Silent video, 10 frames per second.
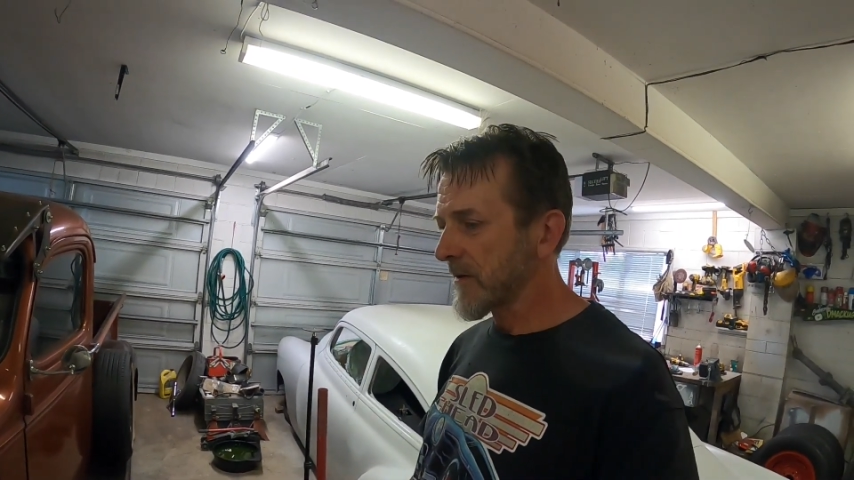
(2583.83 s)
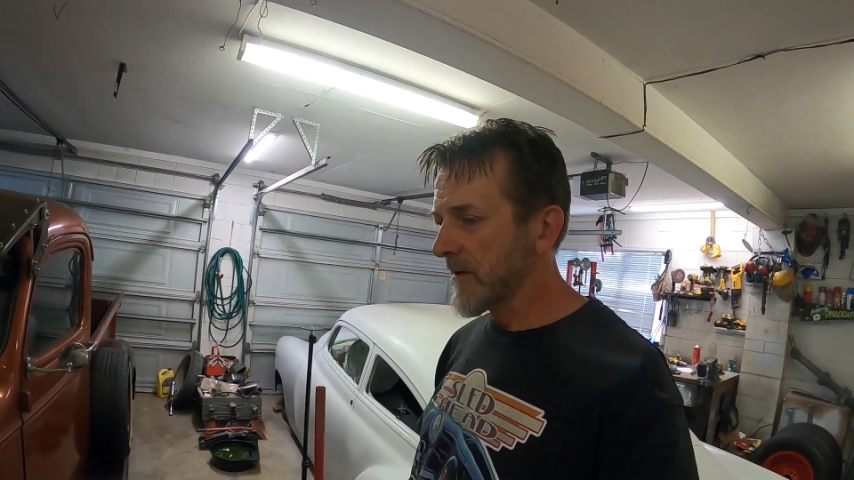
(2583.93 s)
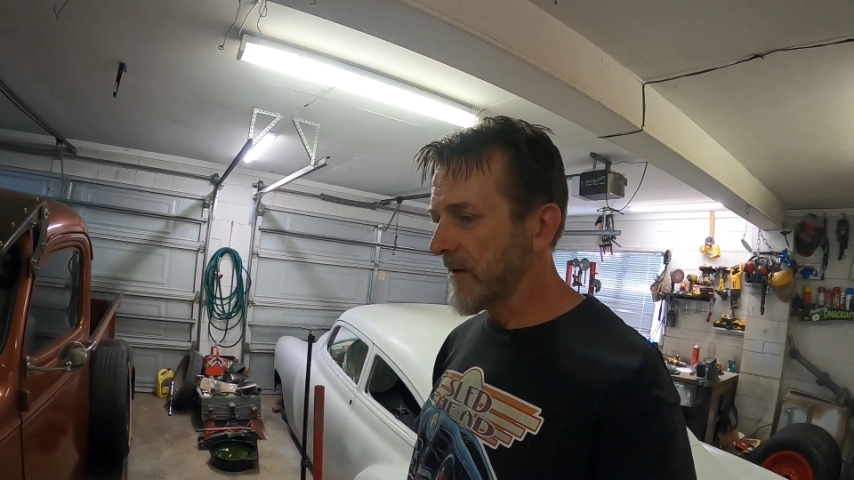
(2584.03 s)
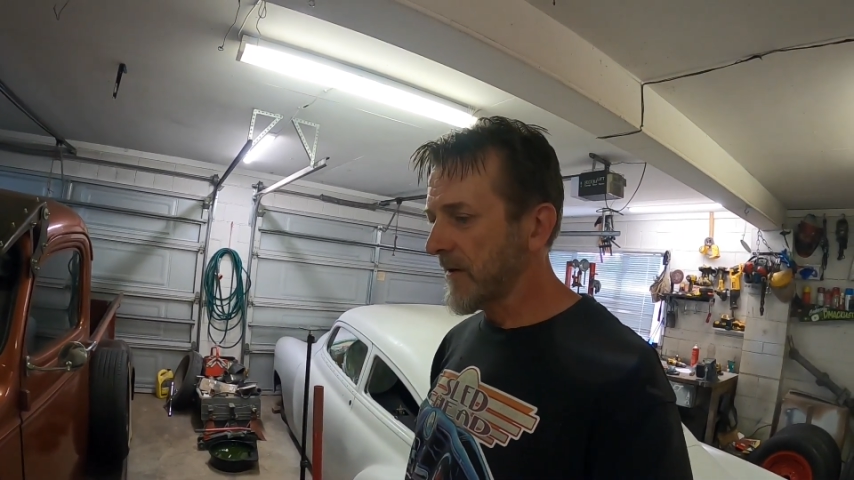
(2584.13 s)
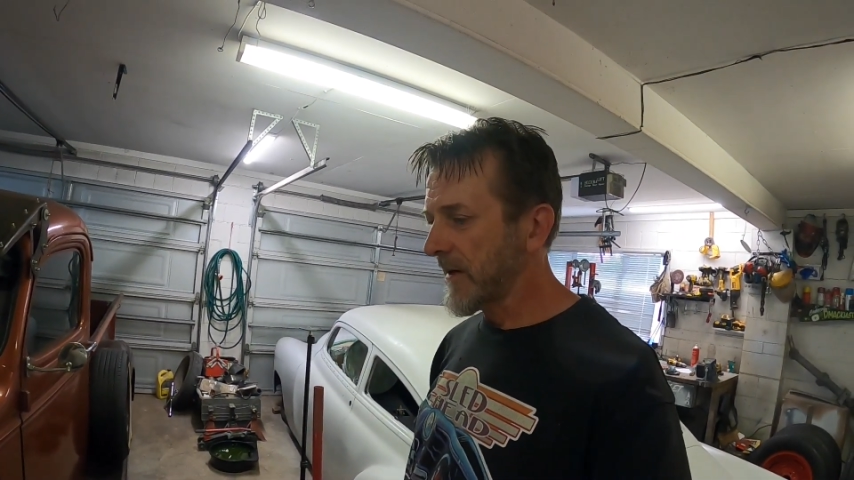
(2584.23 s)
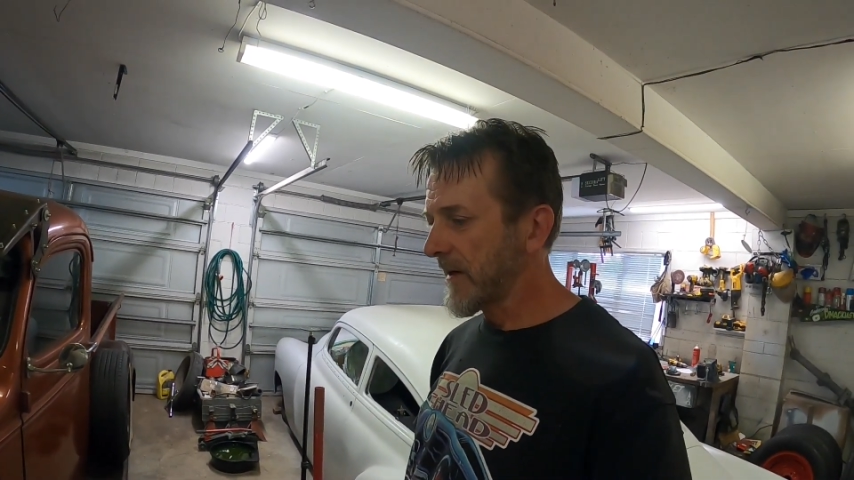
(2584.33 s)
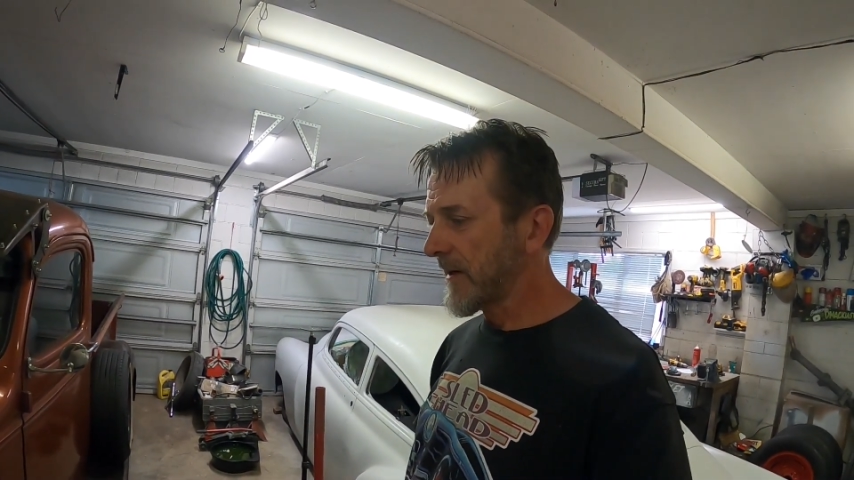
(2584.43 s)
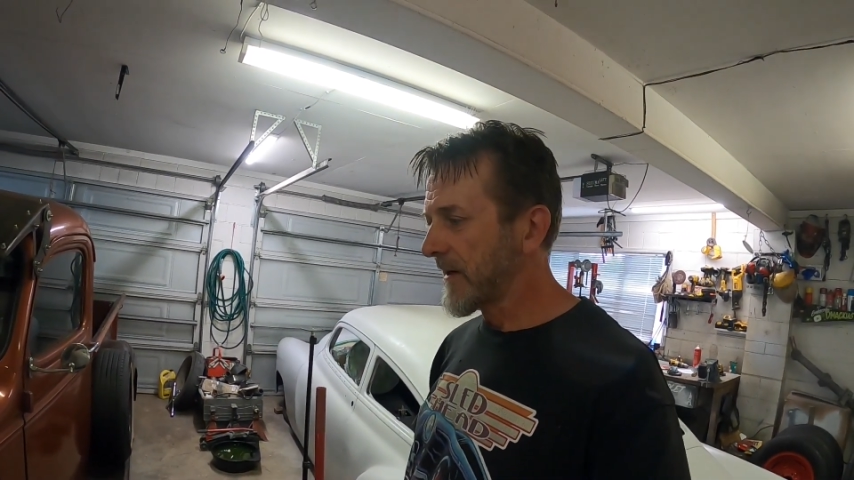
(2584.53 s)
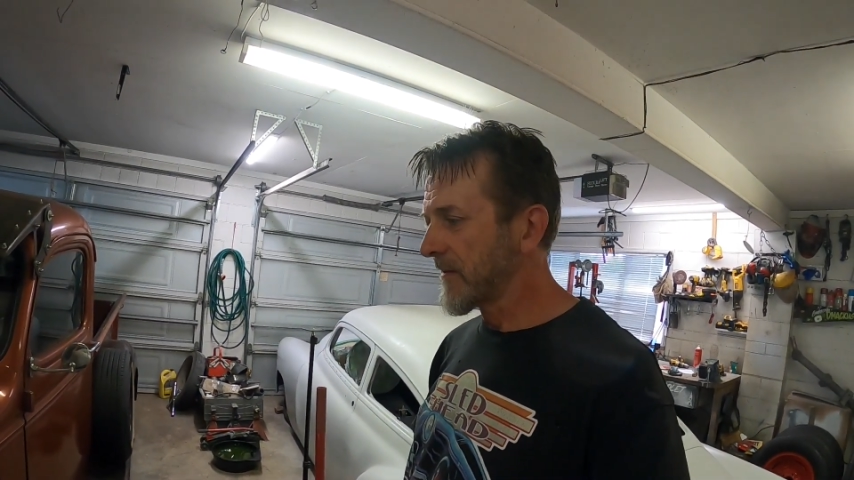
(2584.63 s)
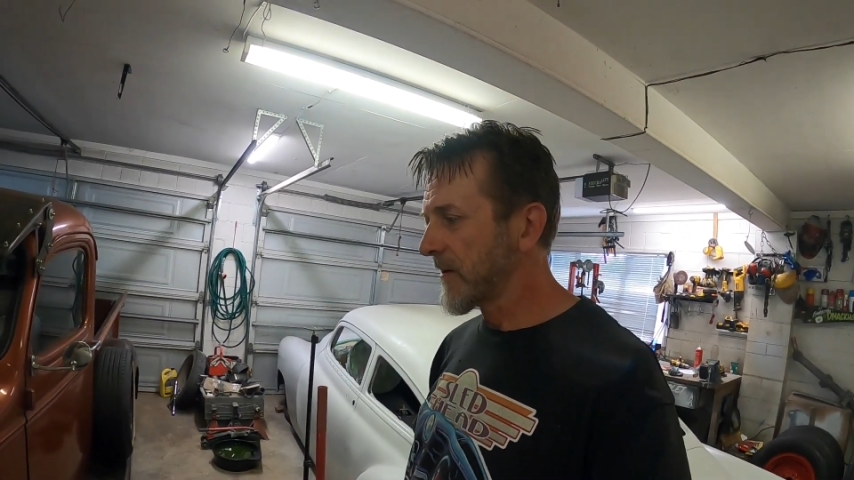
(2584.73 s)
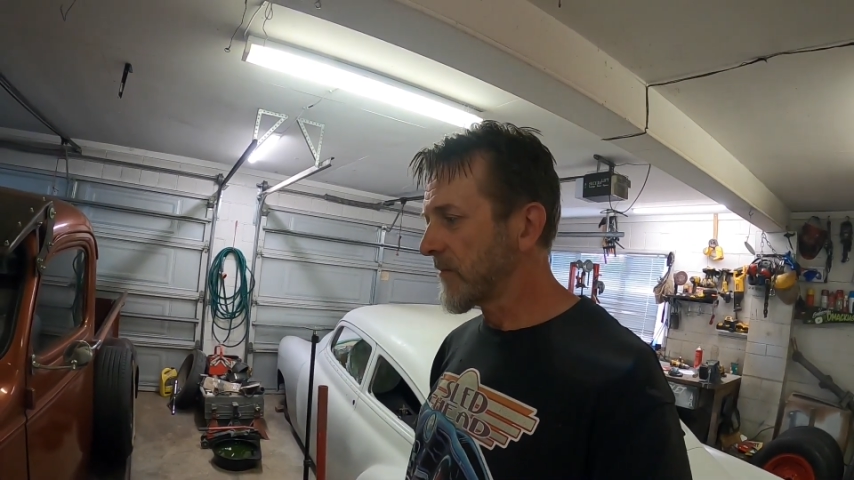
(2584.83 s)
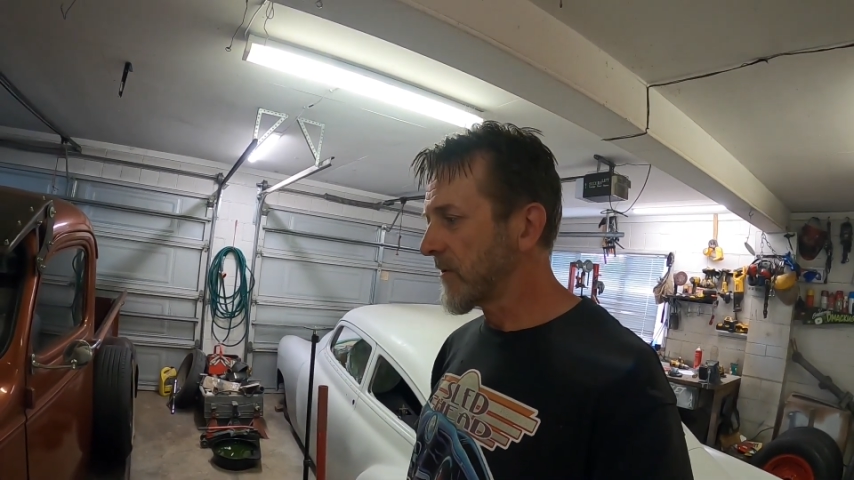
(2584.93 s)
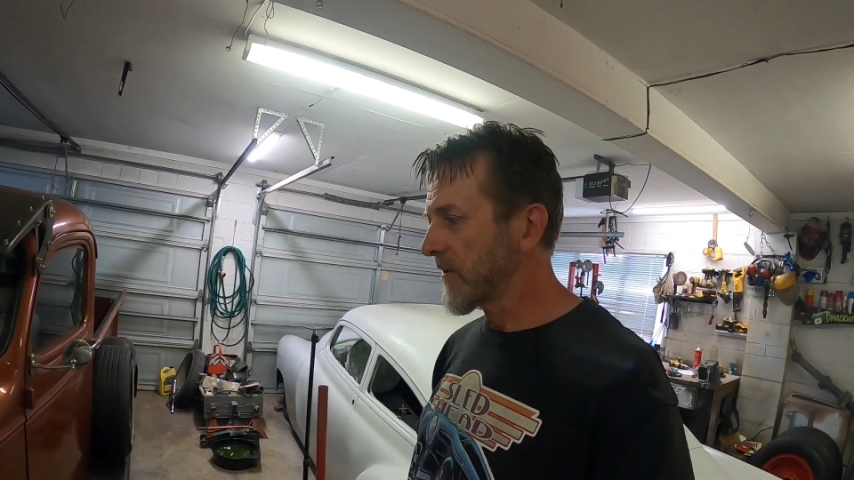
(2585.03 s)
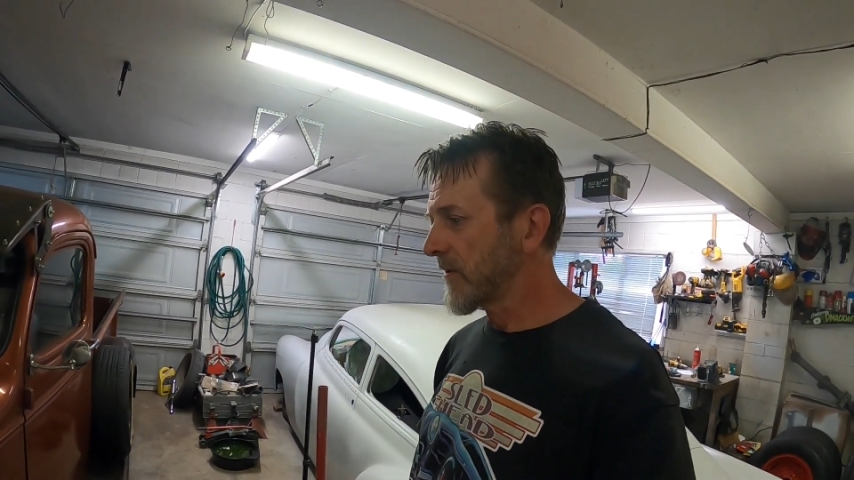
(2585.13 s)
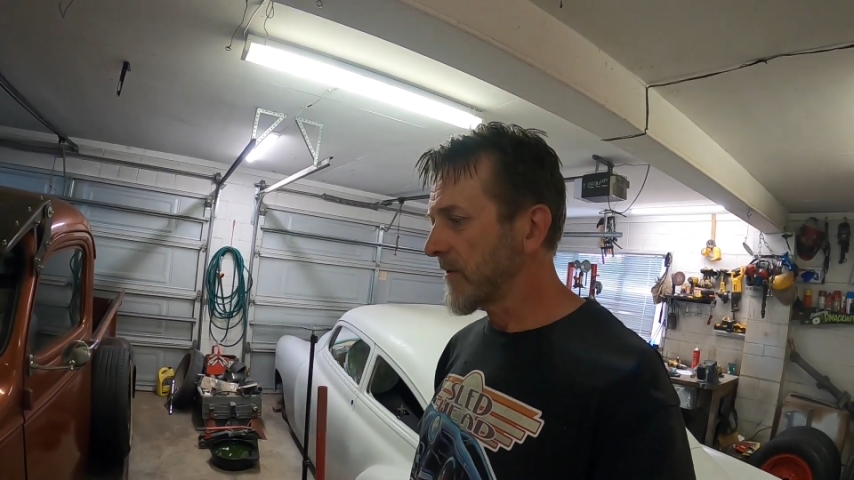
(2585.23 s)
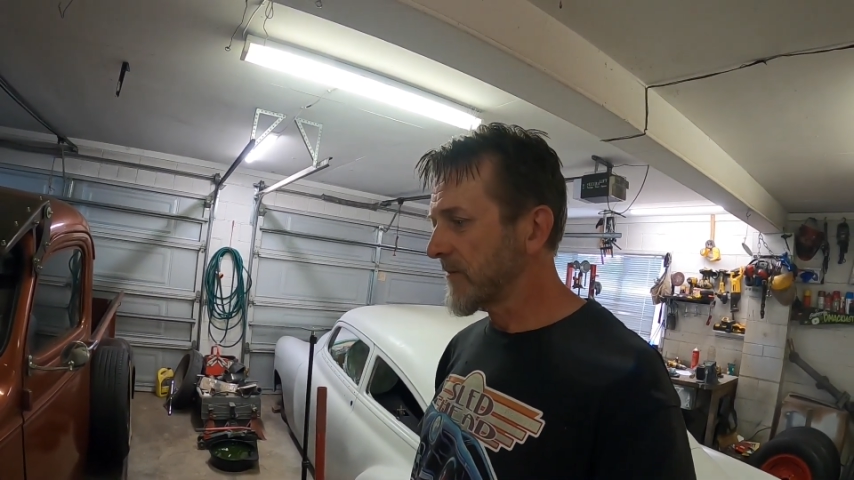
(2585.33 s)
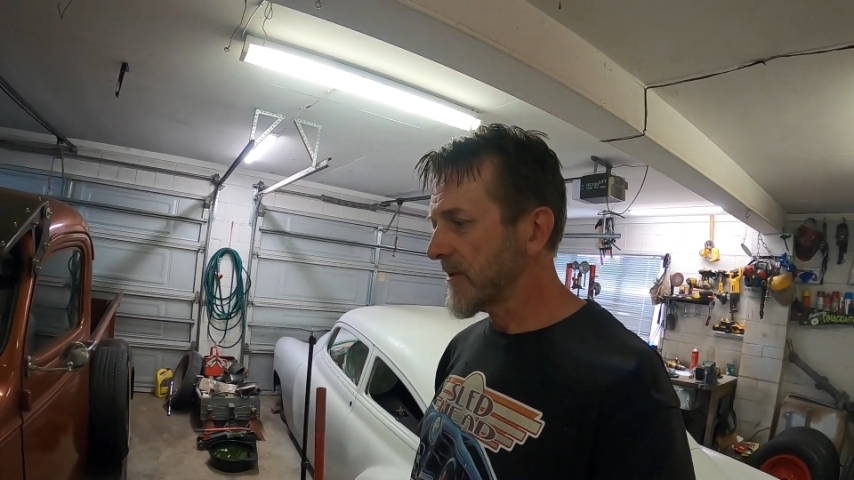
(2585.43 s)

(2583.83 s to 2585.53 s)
so I don't know how hard they pull on them